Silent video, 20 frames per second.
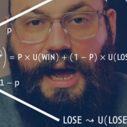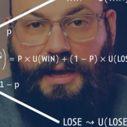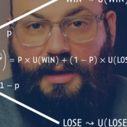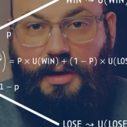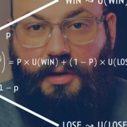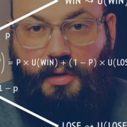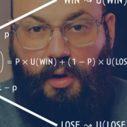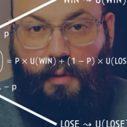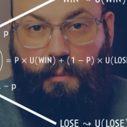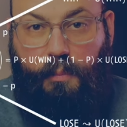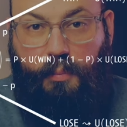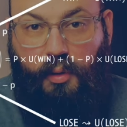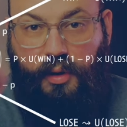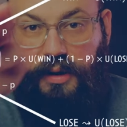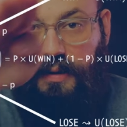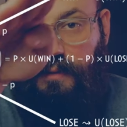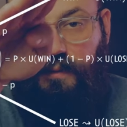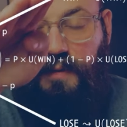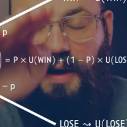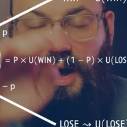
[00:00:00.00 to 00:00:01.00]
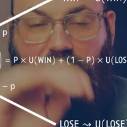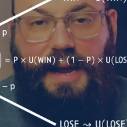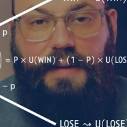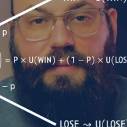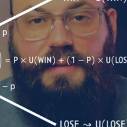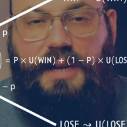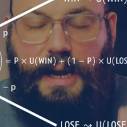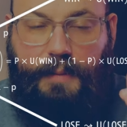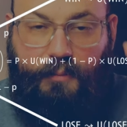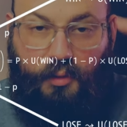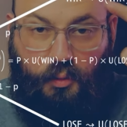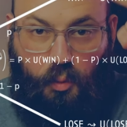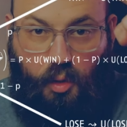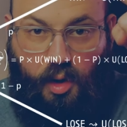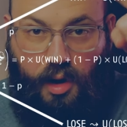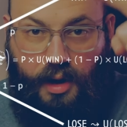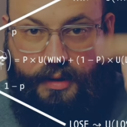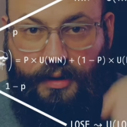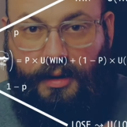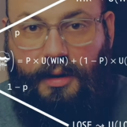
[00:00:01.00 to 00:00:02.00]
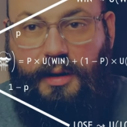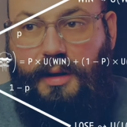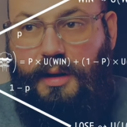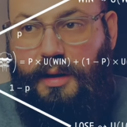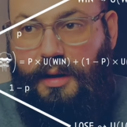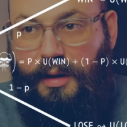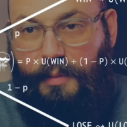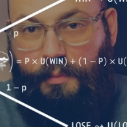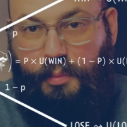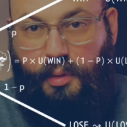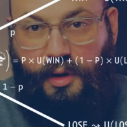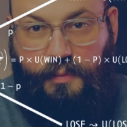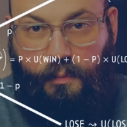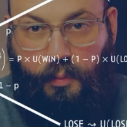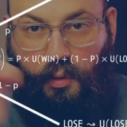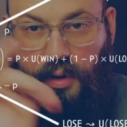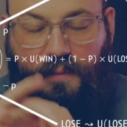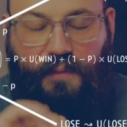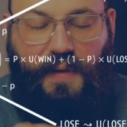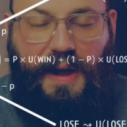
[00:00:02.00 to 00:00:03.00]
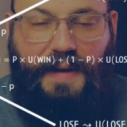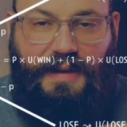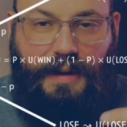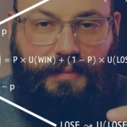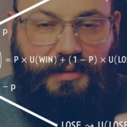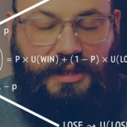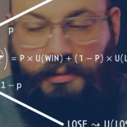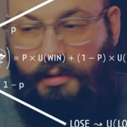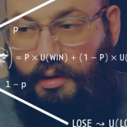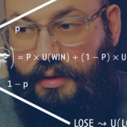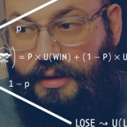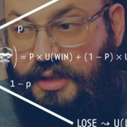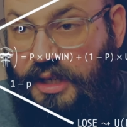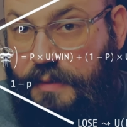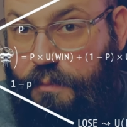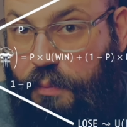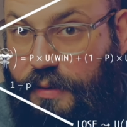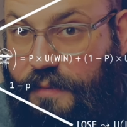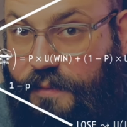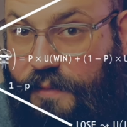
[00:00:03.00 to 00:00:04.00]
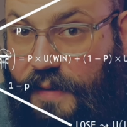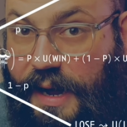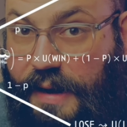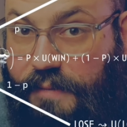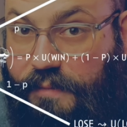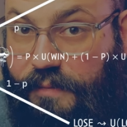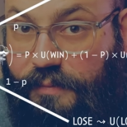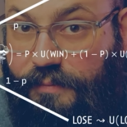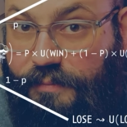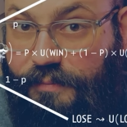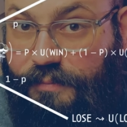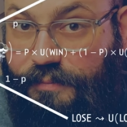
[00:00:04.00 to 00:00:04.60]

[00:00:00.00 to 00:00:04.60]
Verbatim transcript: I can go zero point five times one plus zero point five times zero is just zero point five.